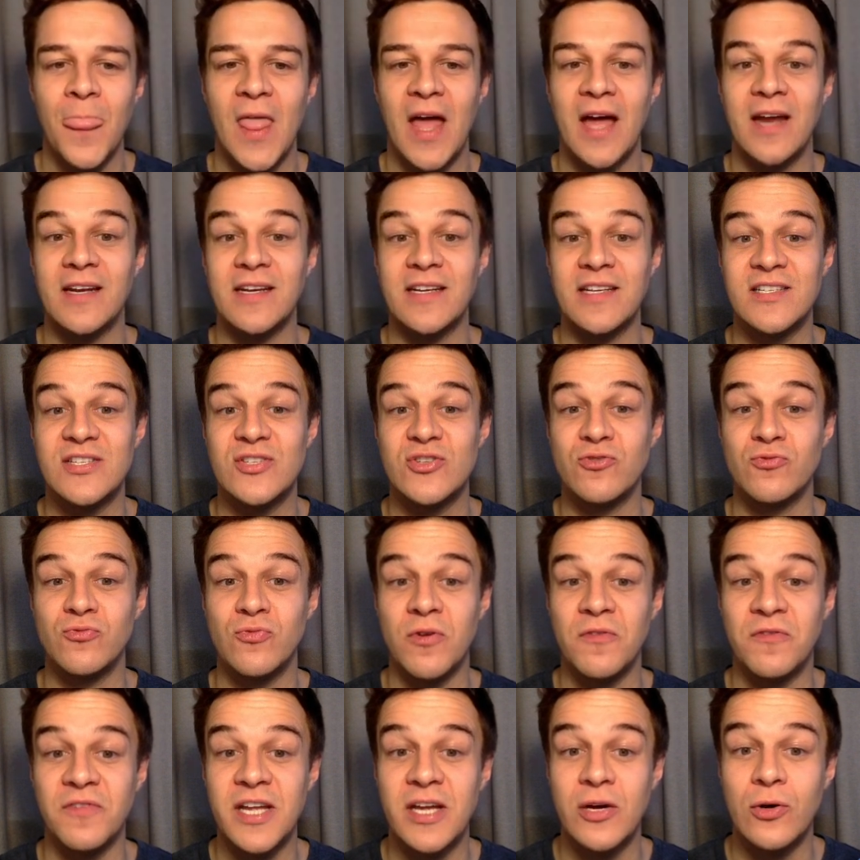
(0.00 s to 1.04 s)
And it is to
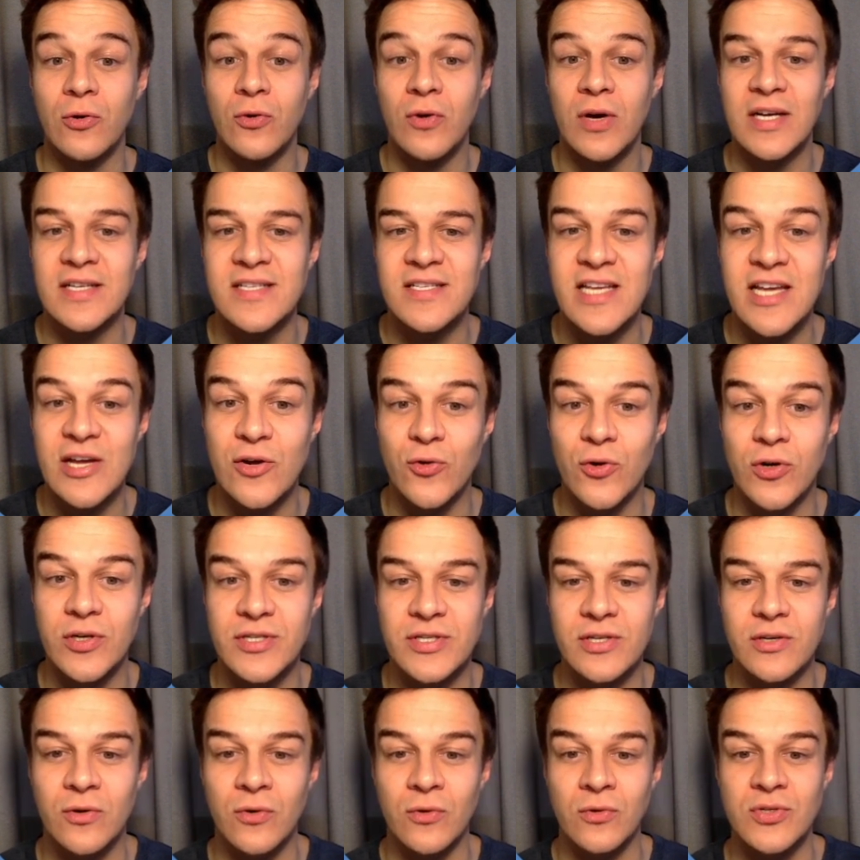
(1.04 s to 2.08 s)
reveal a
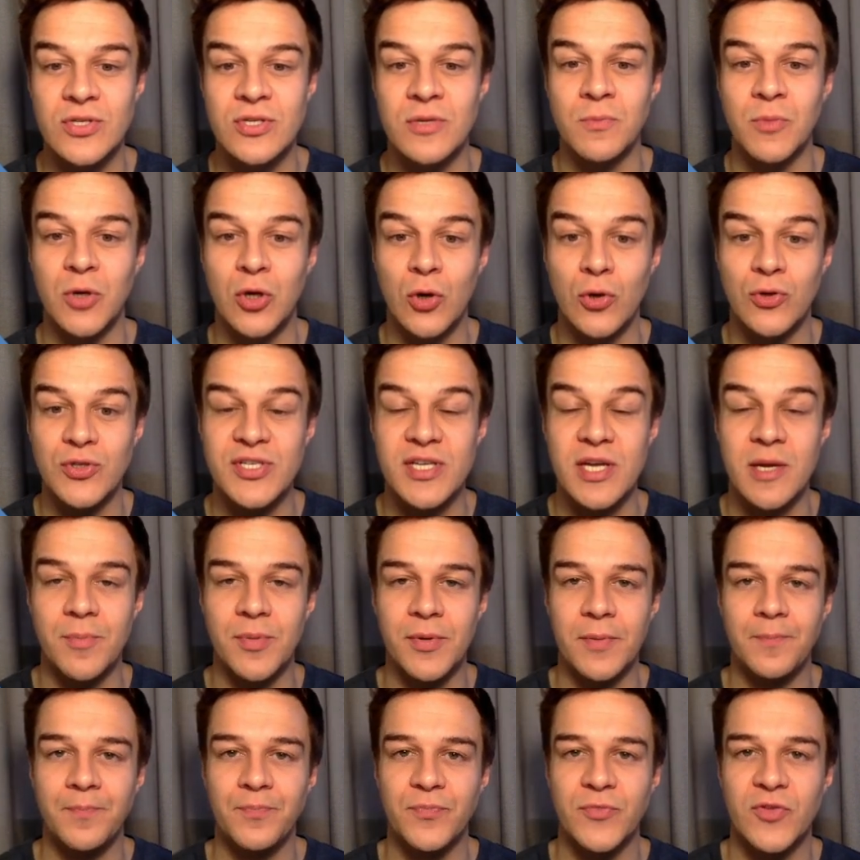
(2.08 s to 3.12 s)
secret or some gossip.
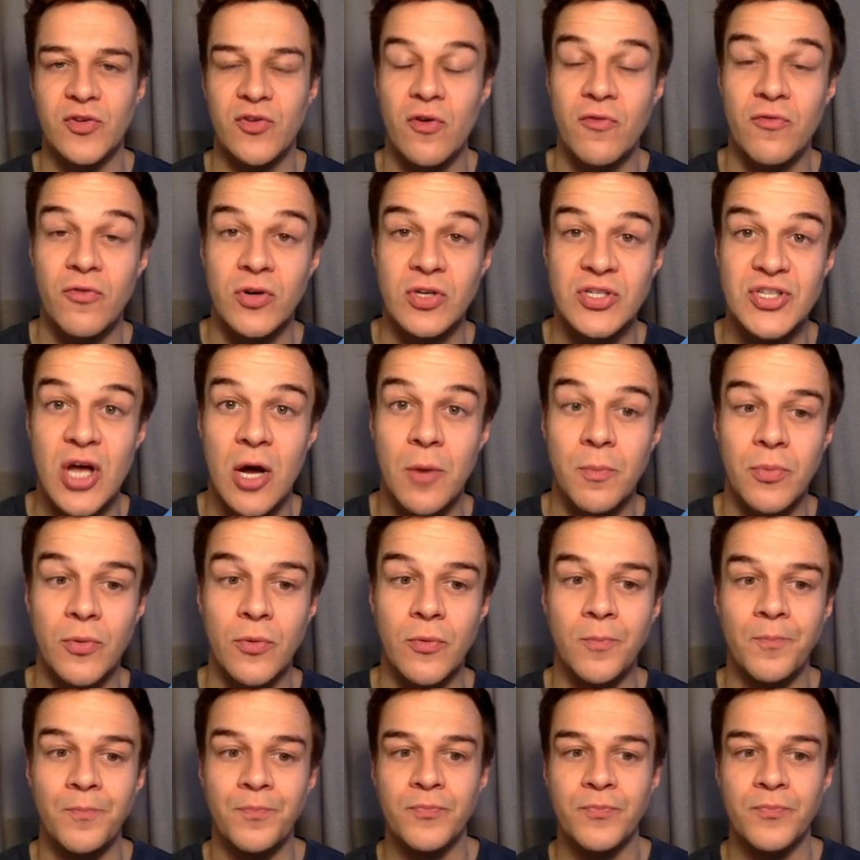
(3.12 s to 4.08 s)
So, for example,